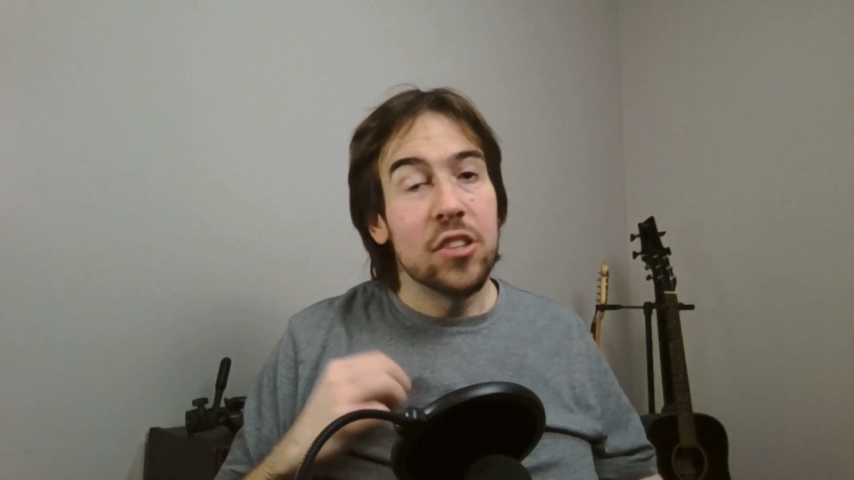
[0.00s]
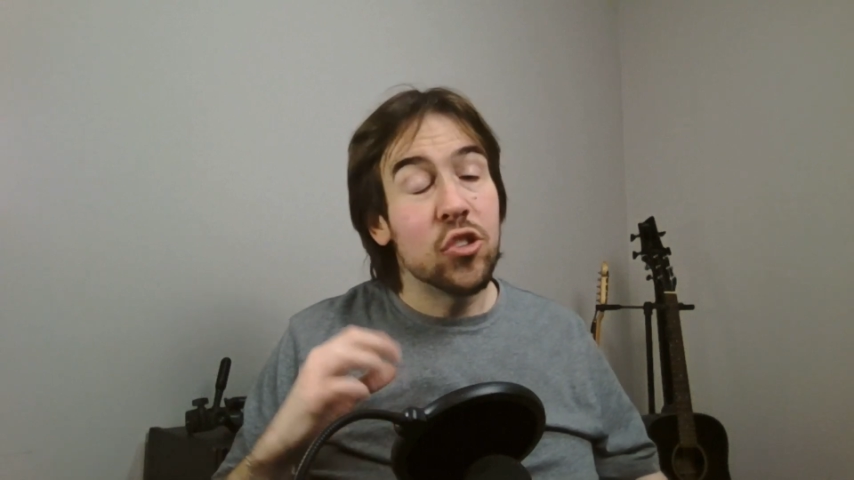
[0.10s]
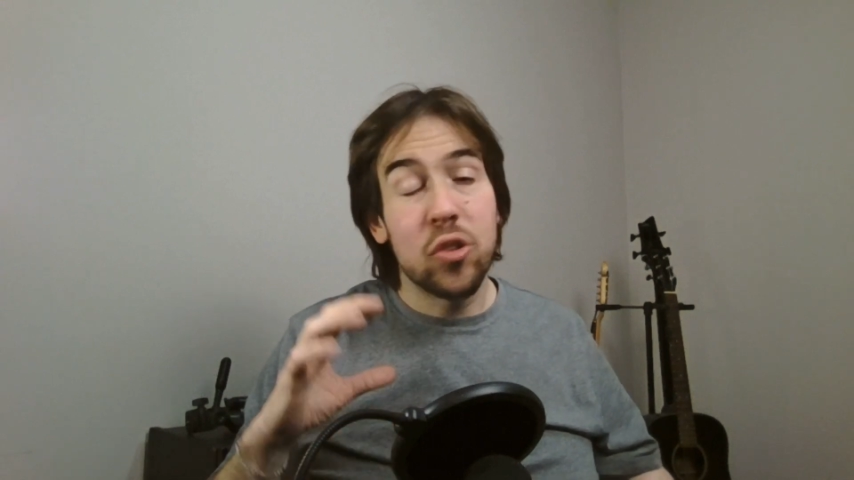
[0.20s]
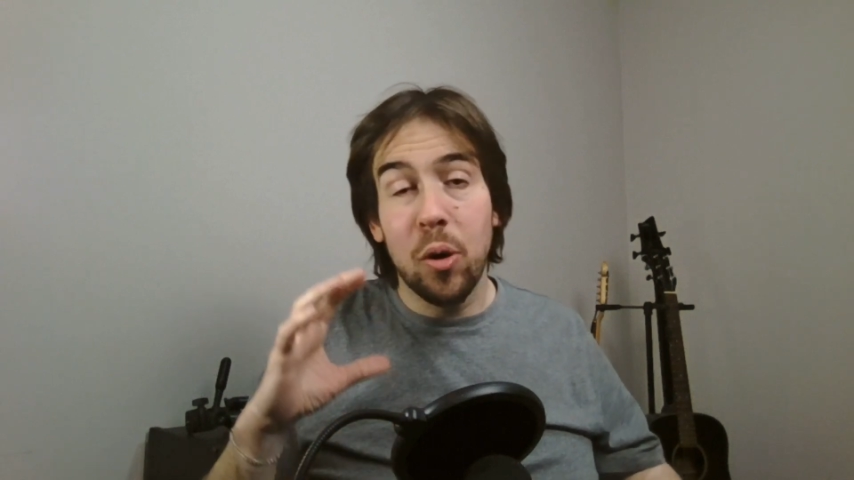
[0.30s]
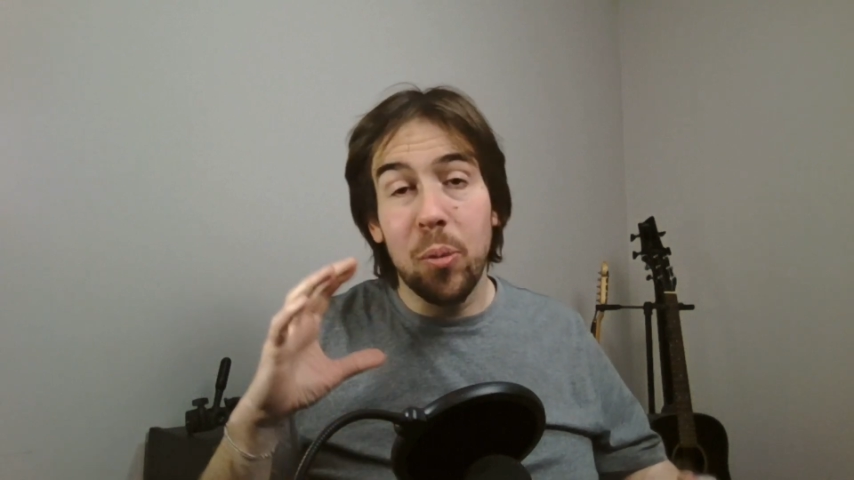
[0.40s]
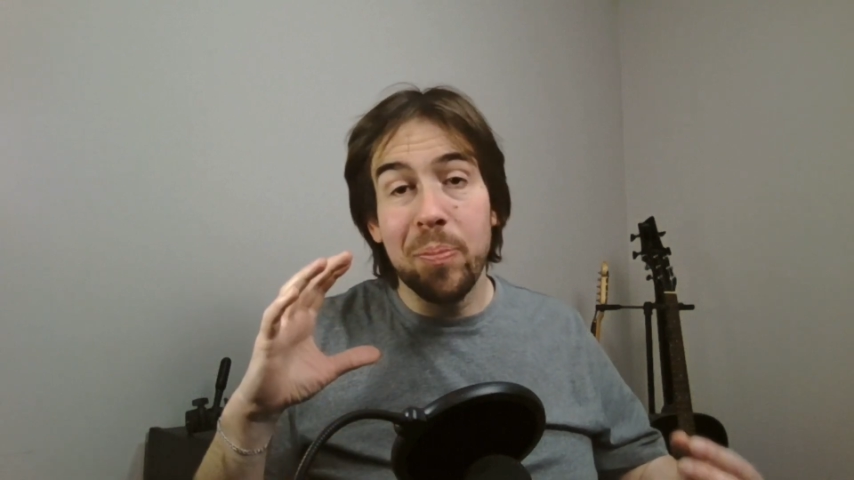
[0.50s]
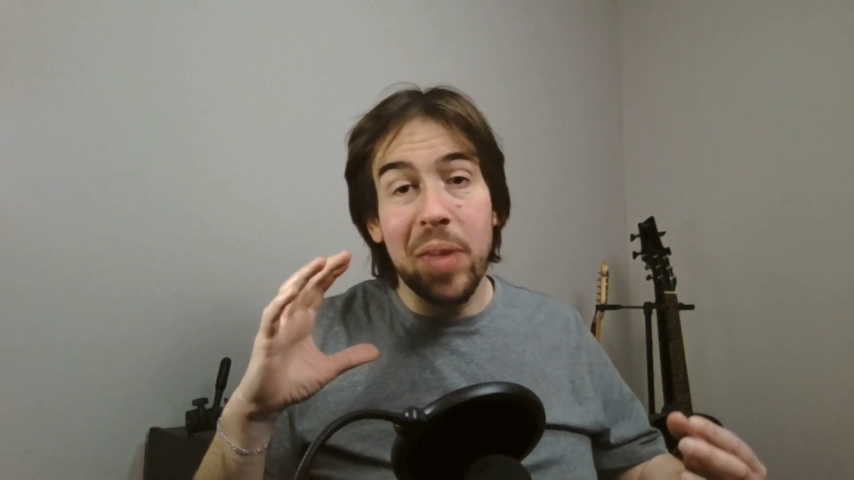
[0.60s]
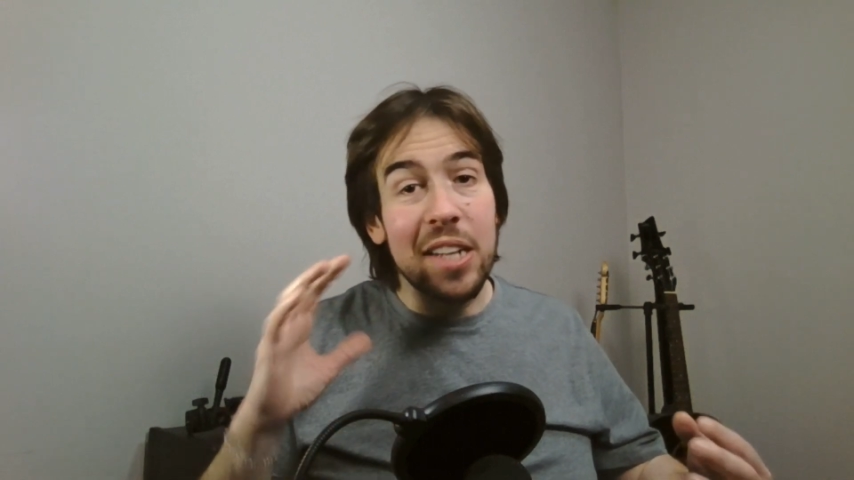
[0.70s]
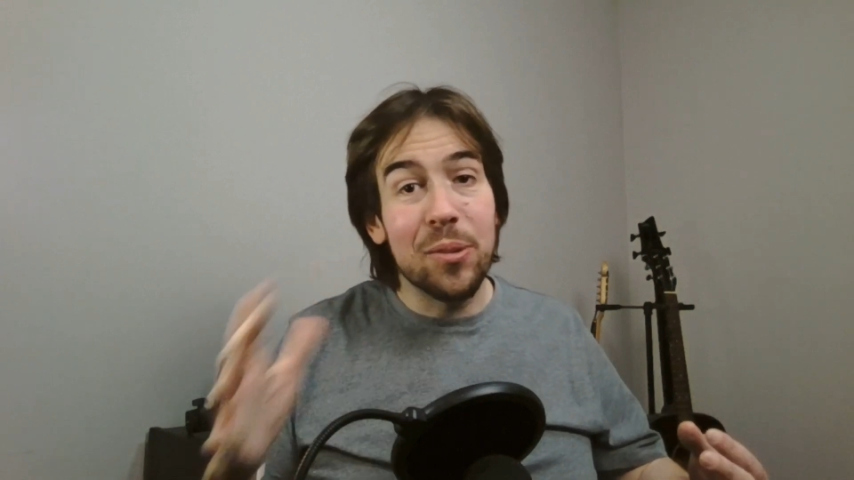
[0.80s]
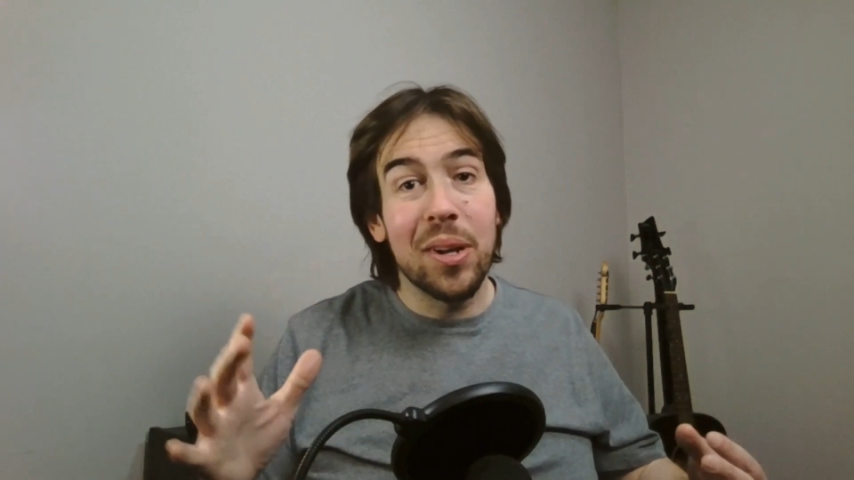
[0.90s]
So
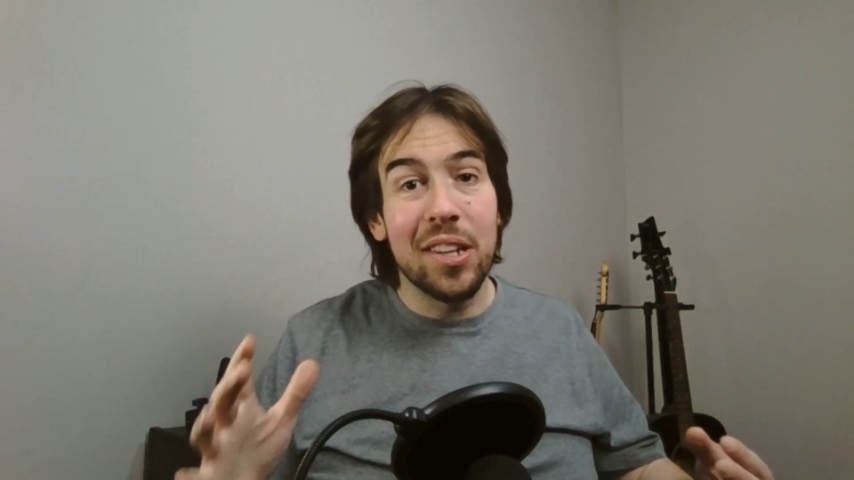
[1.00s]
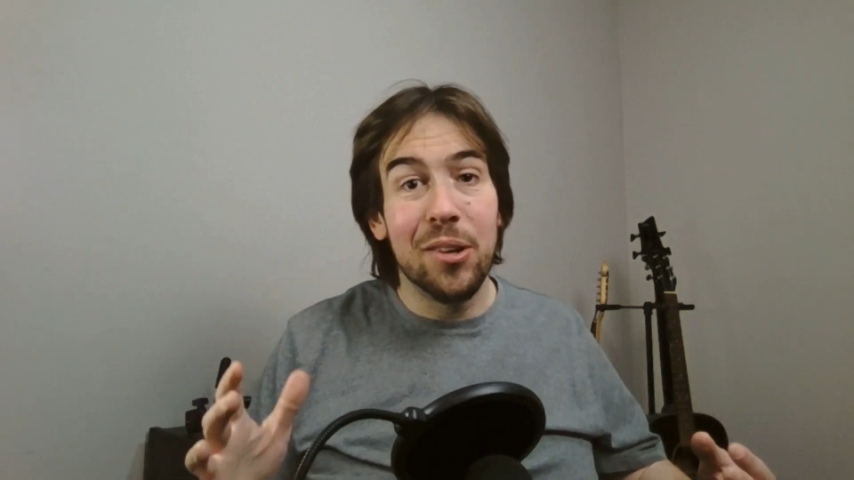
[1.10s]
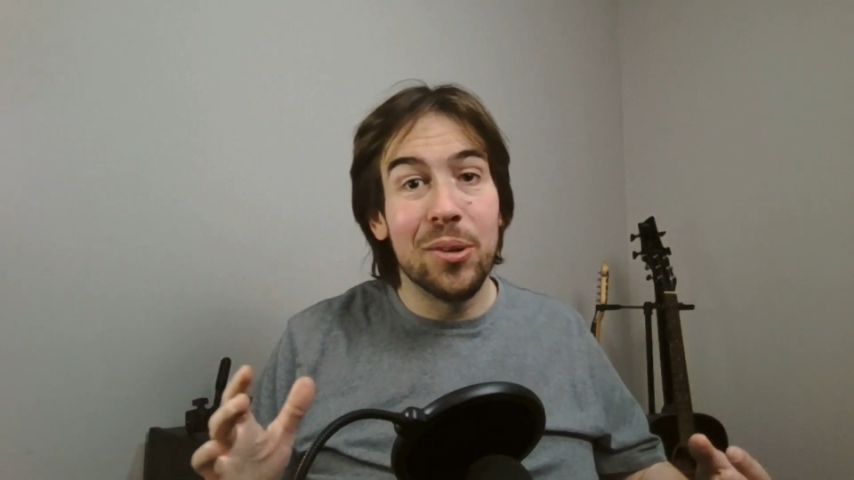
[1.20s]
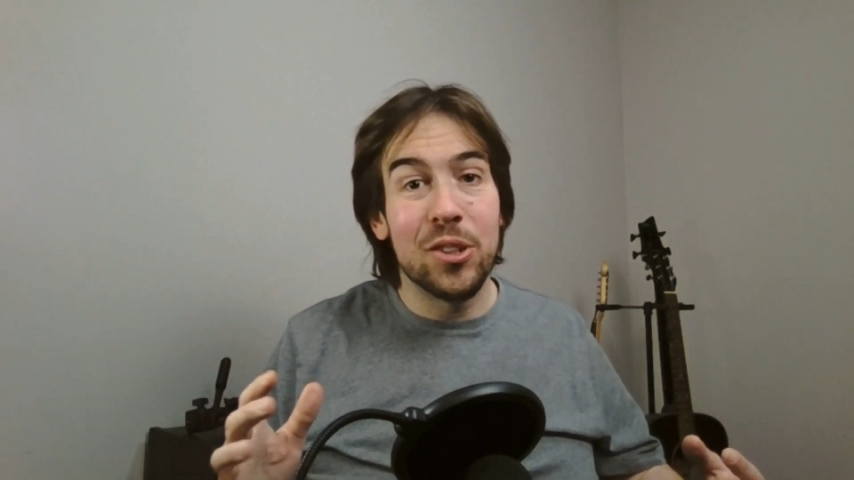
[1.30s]
I just wanted to do a